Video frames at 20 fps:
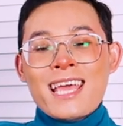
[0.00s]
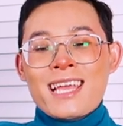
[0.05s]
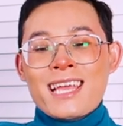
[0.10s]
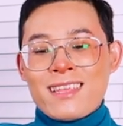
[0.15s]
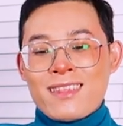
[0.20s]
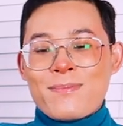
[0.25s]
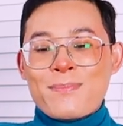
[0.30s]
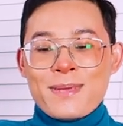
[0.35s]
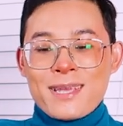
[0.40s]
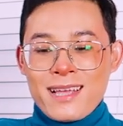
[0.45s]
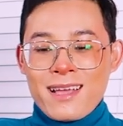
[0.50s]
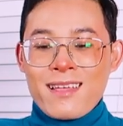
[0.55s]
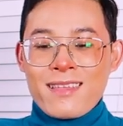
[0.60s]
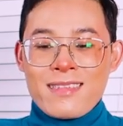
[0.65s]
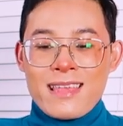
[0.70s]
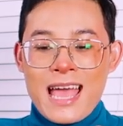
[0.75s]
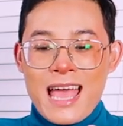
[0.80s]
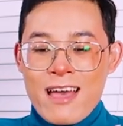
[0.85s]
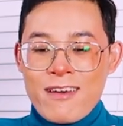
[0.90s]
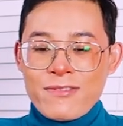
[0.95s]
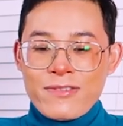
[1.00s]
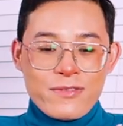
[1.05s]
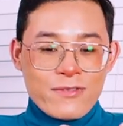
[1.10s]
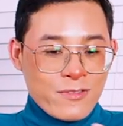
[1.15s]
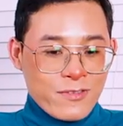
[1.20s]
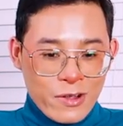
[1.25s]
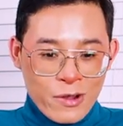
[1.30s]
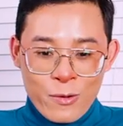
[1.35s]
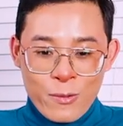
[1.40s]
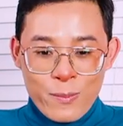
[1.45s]
it's because I
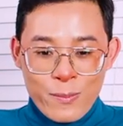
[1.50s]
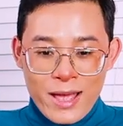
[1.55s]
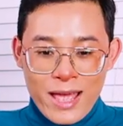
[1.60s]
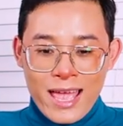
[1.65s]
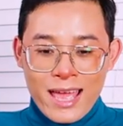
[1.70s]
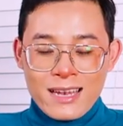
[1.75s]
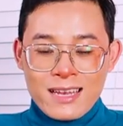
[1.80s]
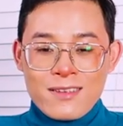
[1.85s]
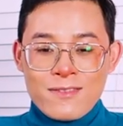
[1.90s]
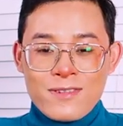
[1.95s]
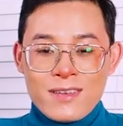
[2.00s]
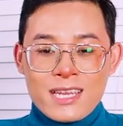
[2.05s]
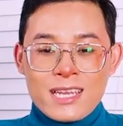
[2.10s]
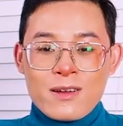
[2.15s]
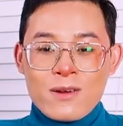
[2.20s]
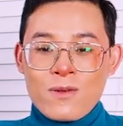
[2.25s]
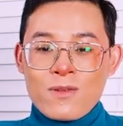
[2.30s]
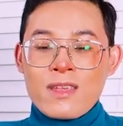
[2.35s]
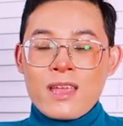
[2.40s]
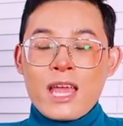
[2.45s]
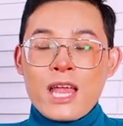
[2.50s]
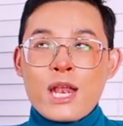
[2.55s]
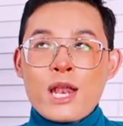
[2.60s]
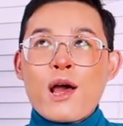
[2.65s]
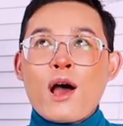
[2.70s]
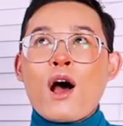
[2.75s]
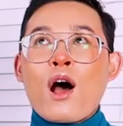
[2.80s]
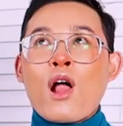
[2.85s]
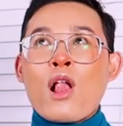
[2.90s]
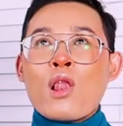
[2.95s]
haven't filmed any videos
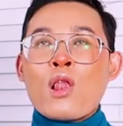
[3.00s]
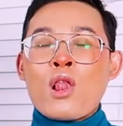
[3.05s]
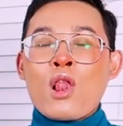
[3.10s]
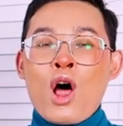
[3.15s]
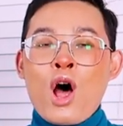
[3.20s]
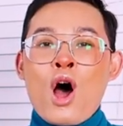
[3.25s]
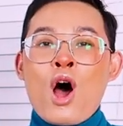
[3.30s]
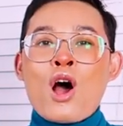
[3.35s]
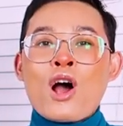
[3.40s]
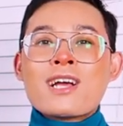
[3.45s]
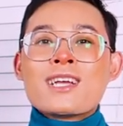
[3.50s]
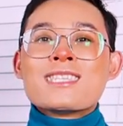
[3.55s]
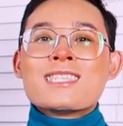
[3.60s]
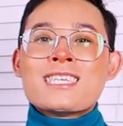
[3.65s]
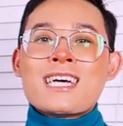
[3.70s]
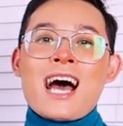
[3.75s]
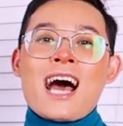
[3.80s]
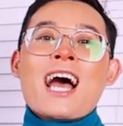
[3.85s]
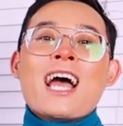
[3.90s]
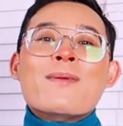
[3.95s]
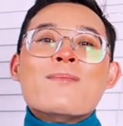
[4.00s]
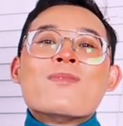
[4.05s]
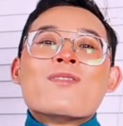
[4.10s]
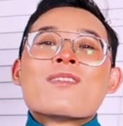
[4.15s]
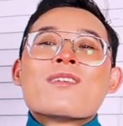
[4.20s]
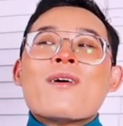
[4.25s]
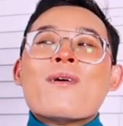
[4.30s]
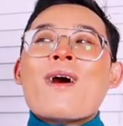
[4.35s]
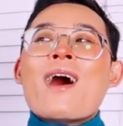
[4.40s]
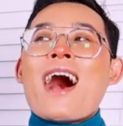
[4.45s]
in a long time.
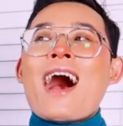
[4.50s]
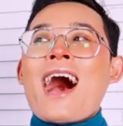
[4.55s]
So